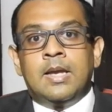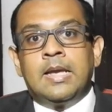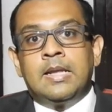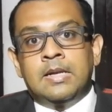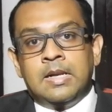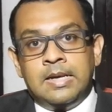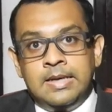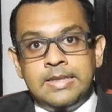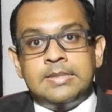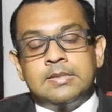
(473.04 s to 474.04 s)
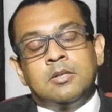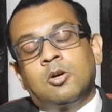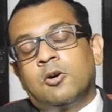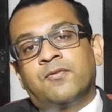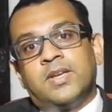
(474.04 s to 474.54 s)
In least
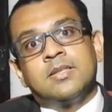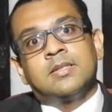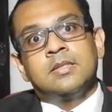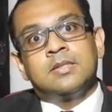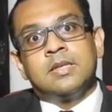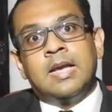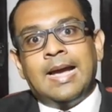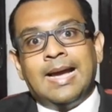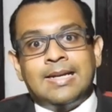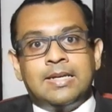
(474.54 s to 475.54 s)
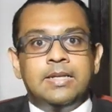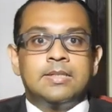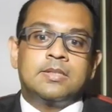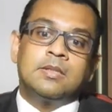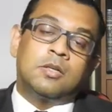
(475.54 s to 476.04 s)
of cases, at
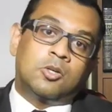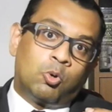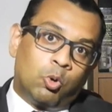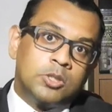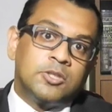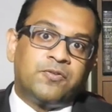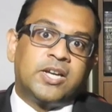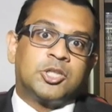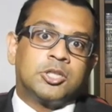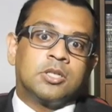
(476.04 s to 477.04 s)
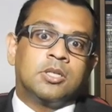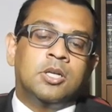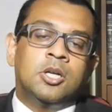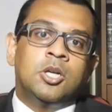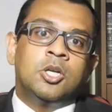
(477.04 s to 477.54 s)
least the cause of action
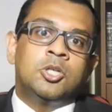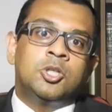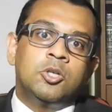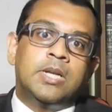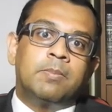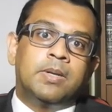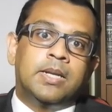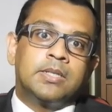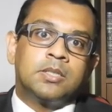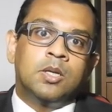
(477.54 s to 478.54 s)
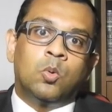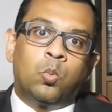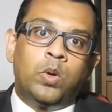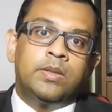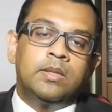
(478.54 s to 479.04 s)
should emanate
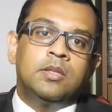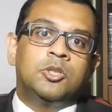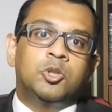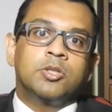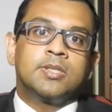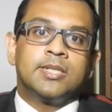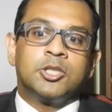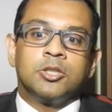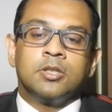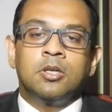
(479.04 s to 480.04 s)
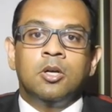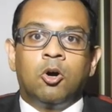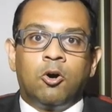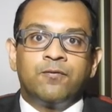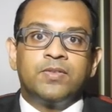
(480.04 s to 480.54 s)
within the jurisdiction
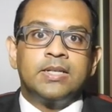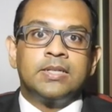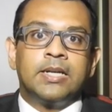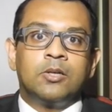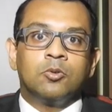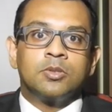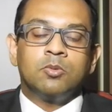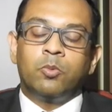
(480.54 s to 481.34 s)
of that High Court